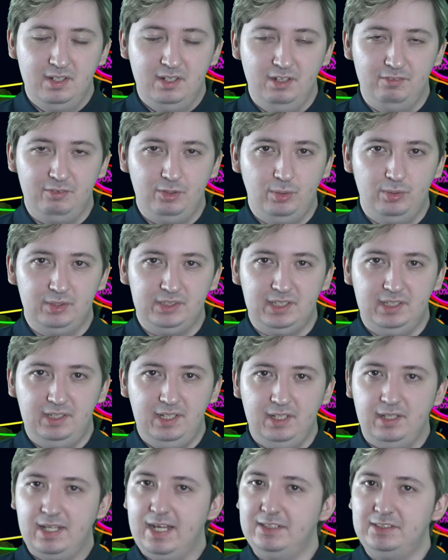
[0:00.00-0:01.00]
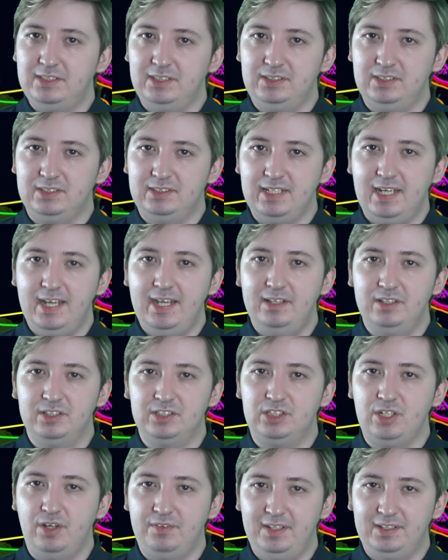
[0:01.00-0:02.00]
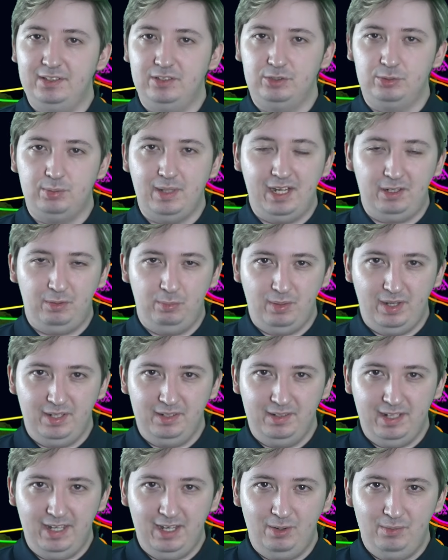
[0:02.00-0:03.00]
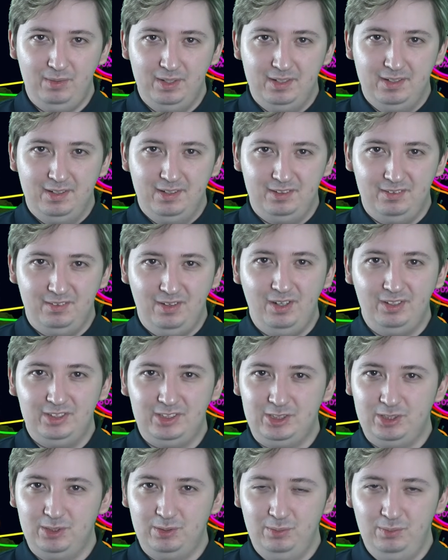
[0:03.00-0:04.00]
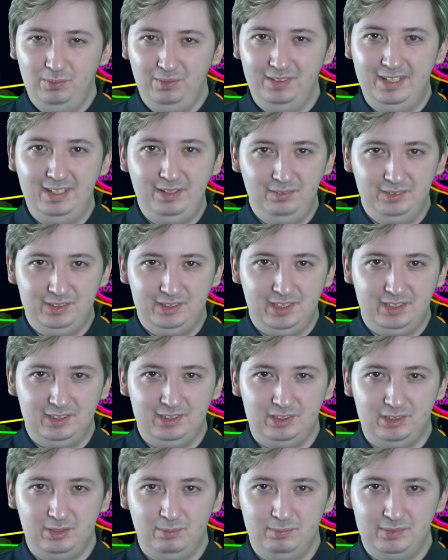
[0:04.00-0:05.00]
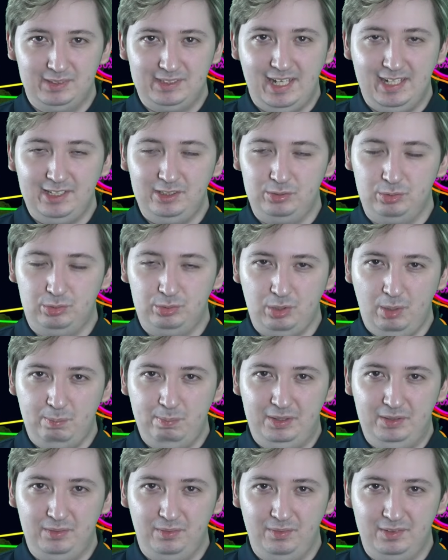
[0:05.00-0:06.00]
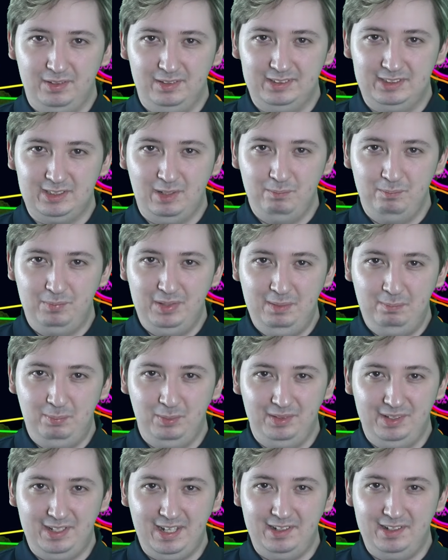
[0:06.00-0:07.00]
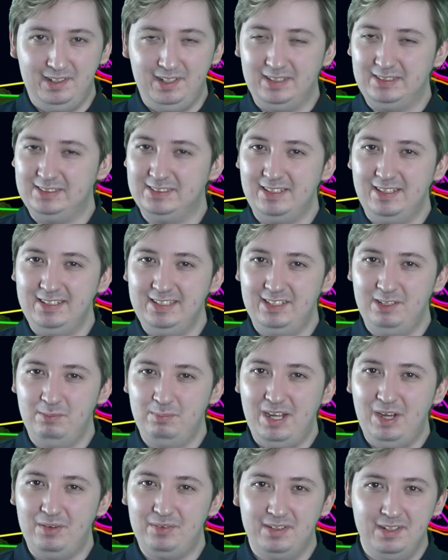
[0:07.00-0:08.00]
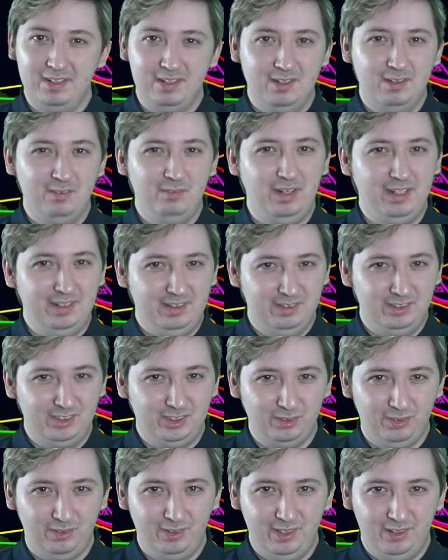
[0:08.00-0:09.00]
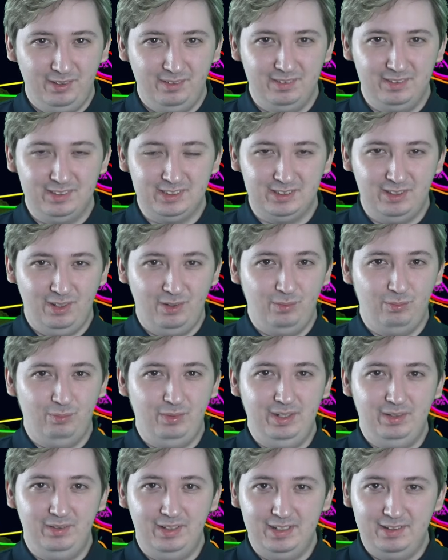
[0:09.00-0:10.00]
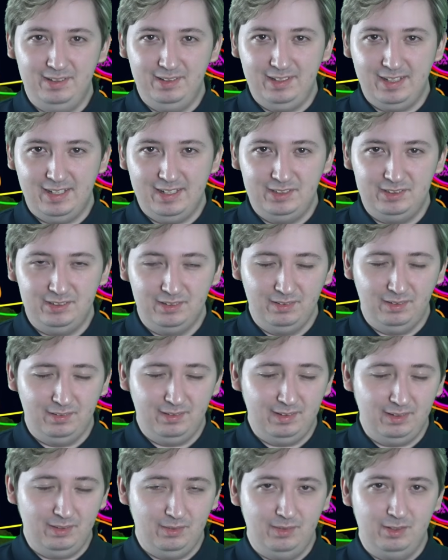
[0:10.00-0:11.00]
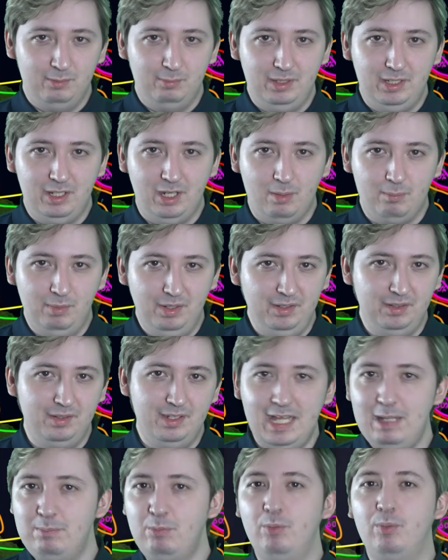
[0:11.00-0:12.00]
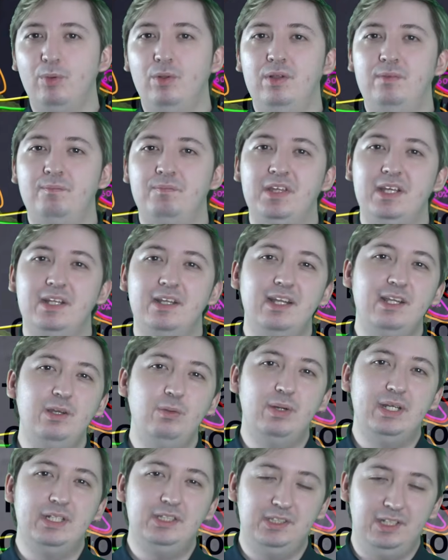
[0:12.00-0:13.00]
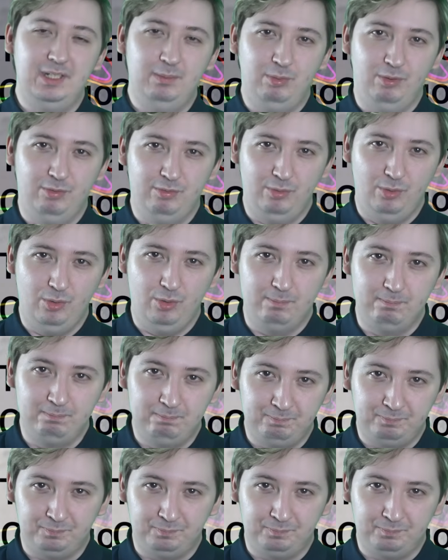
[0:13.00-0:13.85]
Of course, in the Atlantic today, there's nothing to track right now. There are two little systems, extratropical, that some people are getting excited about, but I can assure you there's no real indication that they're going to become nameable in any way, shape or form.